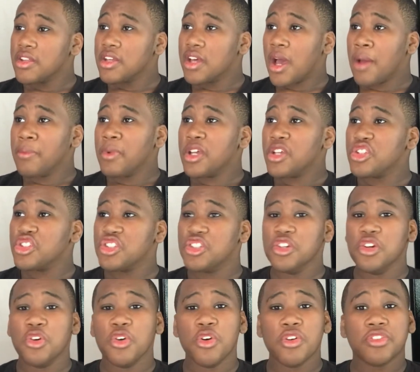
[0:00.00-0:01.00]
I'm like,
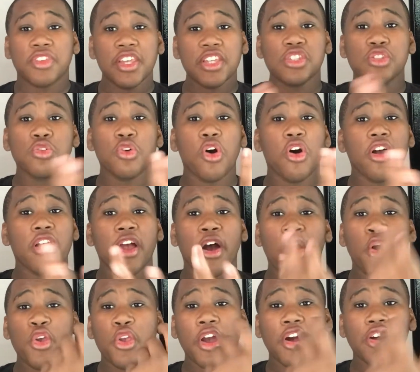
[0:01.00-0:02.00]
shoot, with this going
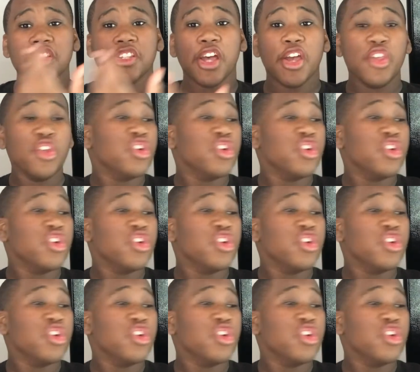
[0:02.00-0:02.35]
on, you know what I'm saying?